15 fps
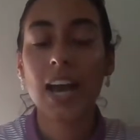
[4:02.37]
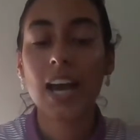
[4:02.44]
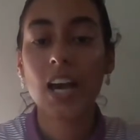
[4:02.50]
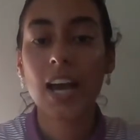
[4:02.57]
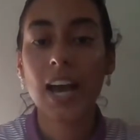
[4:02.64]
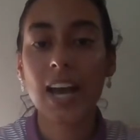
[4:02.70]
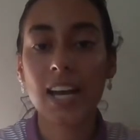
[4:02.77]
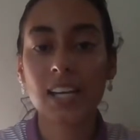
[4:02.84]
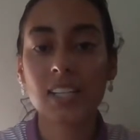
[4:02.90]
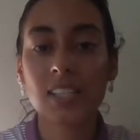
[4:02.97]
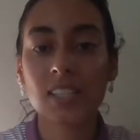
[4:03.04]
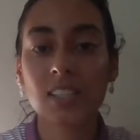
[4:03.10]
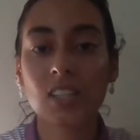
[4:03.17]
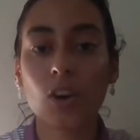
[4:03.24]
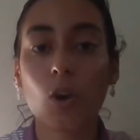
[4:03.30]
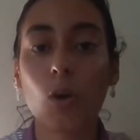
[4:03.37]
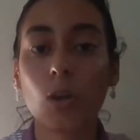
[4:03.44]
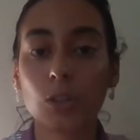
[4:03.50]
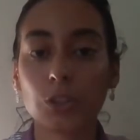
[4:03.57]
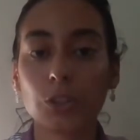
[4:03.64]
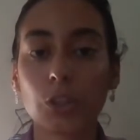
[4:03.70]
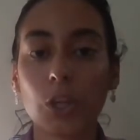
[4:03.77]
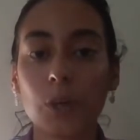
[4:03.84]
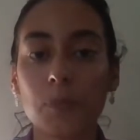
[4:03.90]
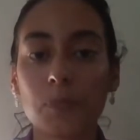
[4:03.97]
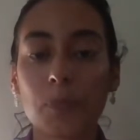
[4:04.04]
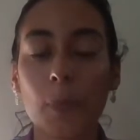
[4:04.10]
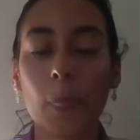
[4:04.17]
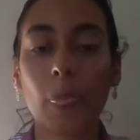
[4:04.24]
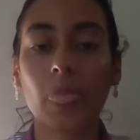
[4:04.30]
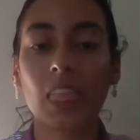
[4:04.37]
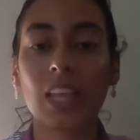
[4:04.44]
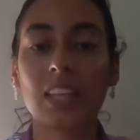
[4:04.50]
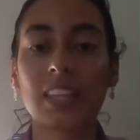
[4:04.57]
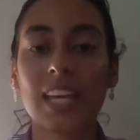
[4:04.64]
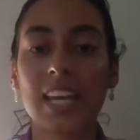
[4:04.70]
And also, the